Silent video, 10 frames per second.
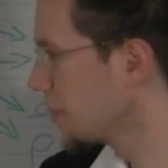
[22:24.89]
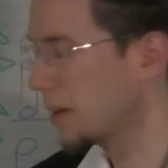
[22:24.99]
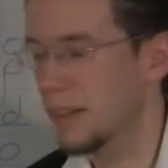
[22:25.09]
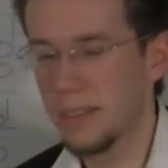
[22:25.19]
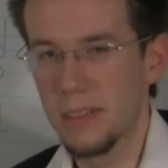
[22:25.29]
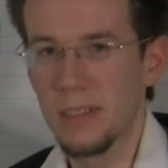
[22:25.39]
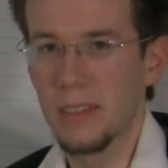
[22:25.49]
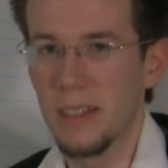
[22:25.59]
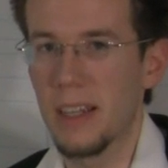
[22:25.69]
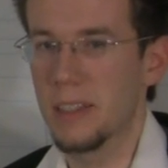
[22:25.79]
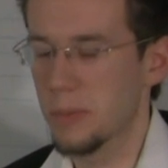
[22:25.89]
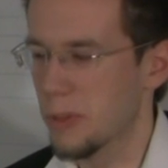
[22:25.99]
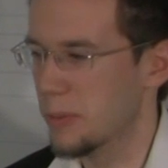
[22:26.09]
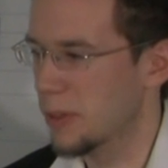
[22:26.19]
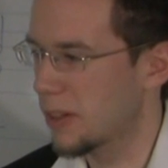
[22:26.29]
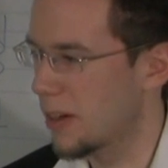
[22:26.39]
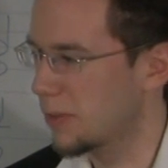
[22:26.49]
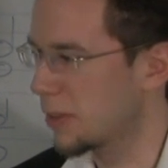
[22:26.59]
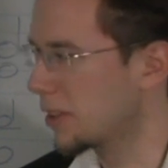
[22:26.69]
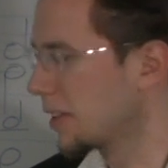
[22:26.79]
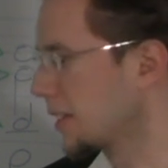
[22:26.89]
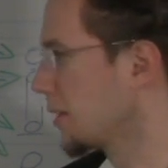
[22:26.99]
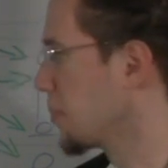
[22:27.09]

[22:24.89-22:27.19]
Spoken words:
but it gets more and more convoluted and